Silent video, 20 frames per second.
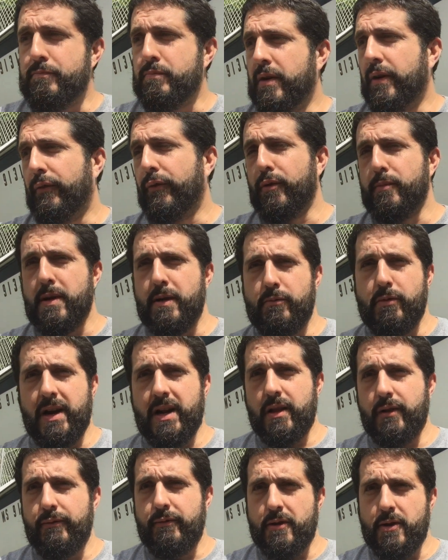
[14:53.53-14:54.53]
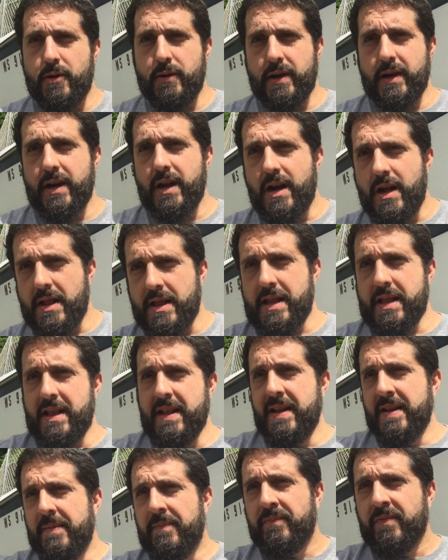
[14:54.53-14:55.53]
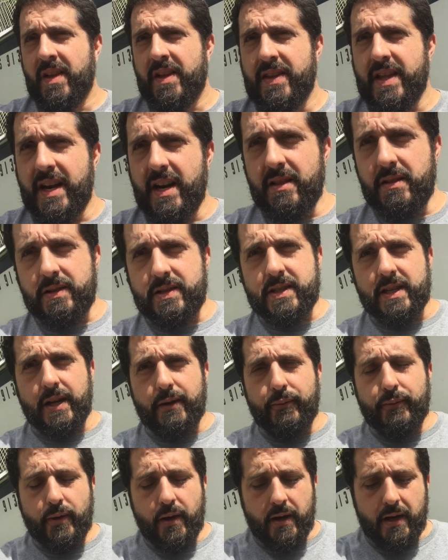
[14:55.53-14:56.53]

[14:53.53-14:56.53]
but for my regular phone and all that other stuff.